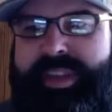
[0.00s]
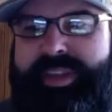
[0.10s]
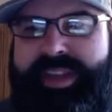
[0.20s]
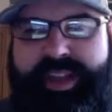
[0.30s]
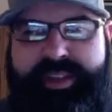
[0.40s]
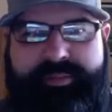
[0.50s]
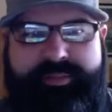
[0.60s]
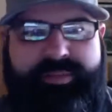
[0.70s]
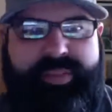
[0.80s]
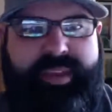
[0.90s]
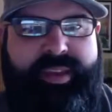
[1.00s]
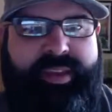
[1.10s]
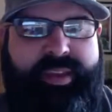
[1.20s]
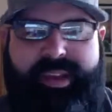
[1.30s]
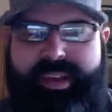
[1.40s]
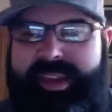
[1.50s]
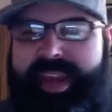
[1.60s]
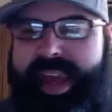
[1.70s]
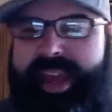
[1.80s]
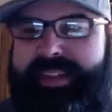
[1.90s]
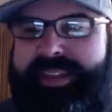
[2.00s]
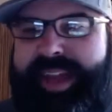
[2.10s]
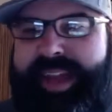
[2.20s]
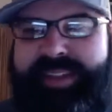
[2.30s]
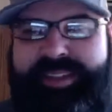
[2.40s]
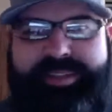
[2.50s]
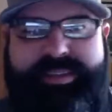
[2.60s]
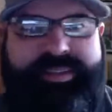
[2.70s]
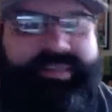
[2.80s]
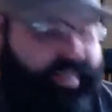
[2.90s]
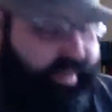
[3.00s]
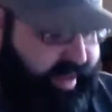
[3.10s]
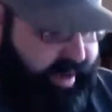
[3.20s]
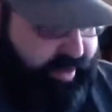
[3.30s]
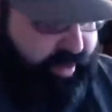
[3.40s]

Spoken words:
Hey, Scott. Yeah, I didn't